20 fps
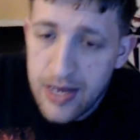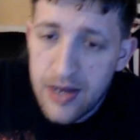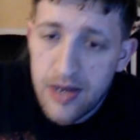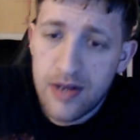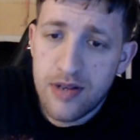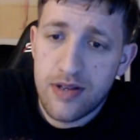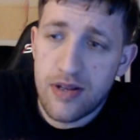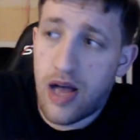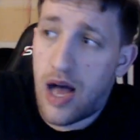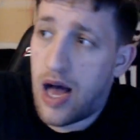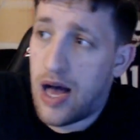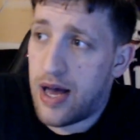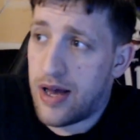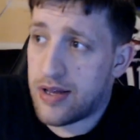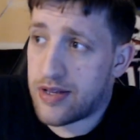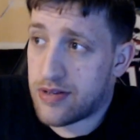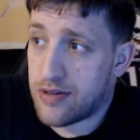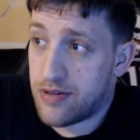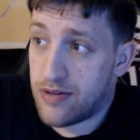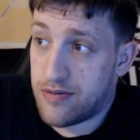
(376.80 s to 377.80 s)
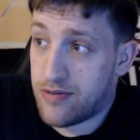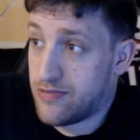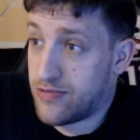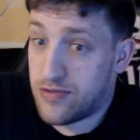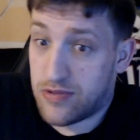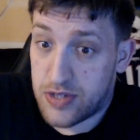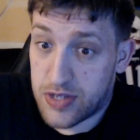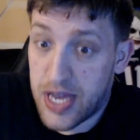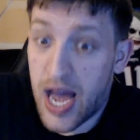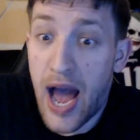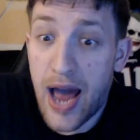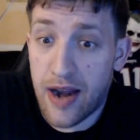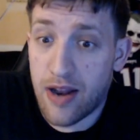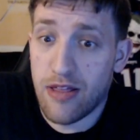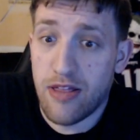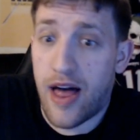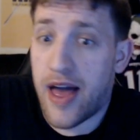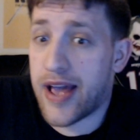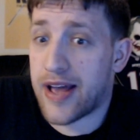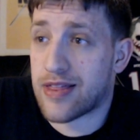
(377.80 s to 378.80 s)
Uh, kind of
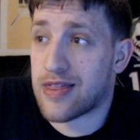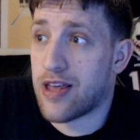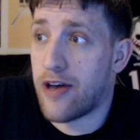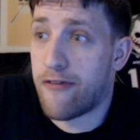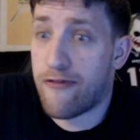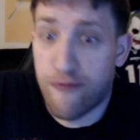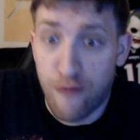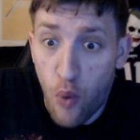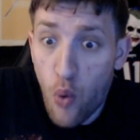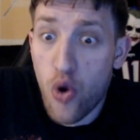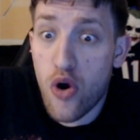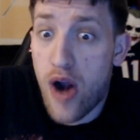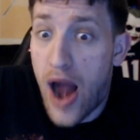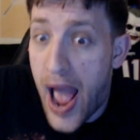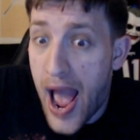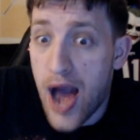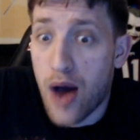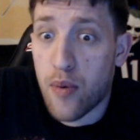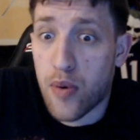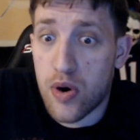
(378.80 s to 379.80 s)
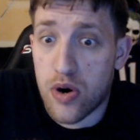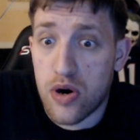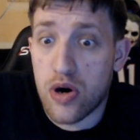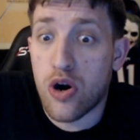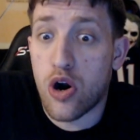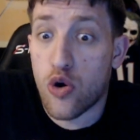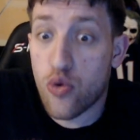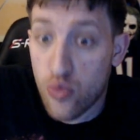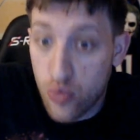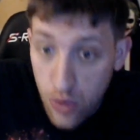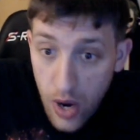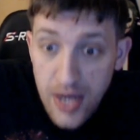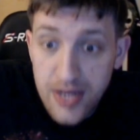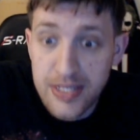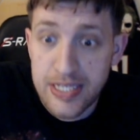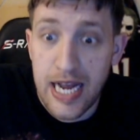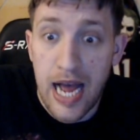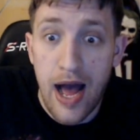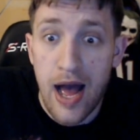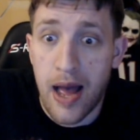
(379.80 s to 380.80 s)
like the four hour
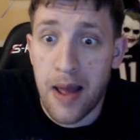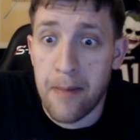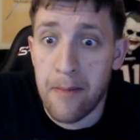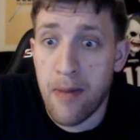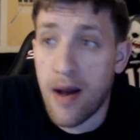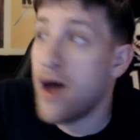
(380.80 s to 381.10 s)
runtime,